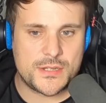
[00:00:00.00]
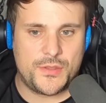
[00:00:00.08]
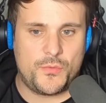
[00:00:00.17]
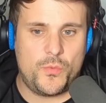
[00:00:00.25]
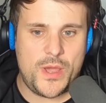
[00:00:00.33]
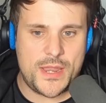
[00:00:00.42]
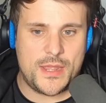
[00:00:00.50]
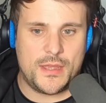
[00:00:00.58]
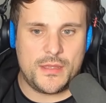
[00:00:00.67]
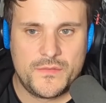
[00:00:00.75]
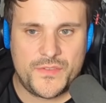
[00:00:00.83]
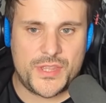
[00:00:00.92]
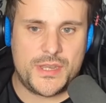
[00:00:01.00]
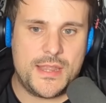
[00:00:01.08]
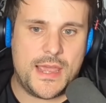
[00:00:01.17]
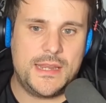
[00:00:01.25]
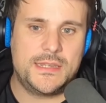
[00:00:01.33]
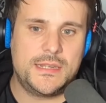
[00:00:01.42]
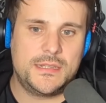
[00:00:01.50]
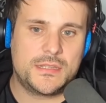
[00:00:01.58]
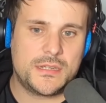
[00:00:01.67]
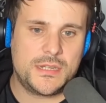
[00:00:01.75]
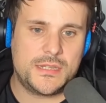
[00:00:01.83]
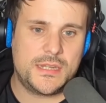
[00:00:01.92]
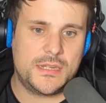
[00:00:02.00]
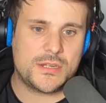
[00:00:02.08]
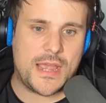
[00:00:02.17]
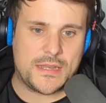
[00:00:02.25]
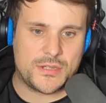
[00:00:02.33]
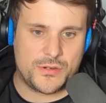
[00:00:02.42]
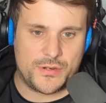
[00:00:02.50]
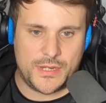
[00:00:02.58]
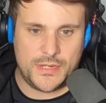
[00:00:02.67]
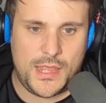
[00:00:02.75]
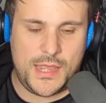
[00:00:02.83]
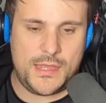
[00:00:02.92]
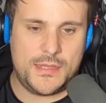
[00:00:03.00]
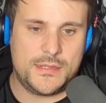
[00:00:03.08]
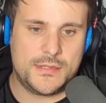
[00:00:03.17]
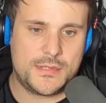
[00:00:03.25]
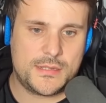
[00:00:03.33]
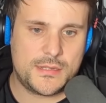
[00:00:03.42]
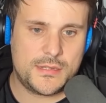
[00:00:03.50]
the winner for the 1936 category is